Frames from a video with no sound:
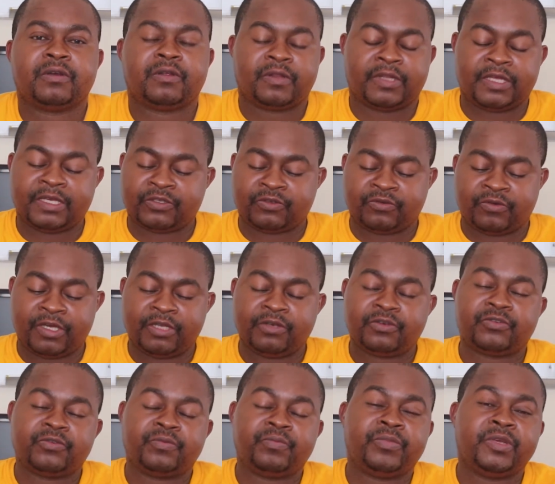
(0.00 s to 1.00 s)
There's going
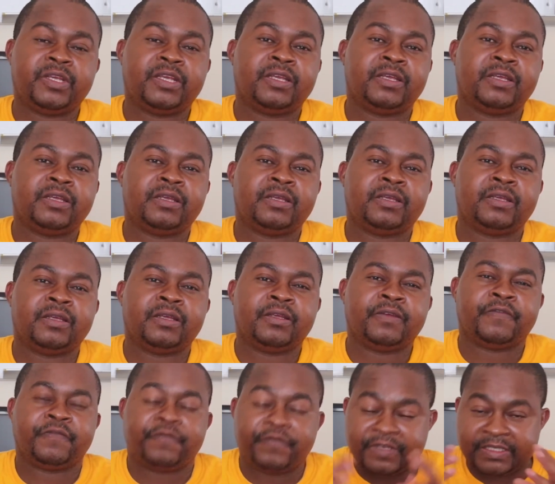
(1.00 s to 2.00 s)
to be
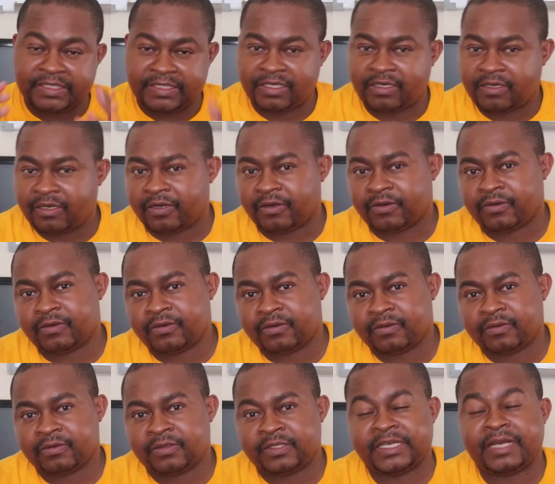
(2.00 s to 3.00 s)

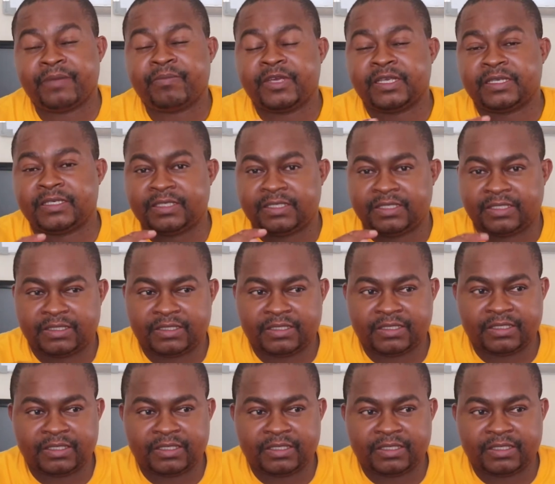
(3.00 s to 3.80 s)
physical damage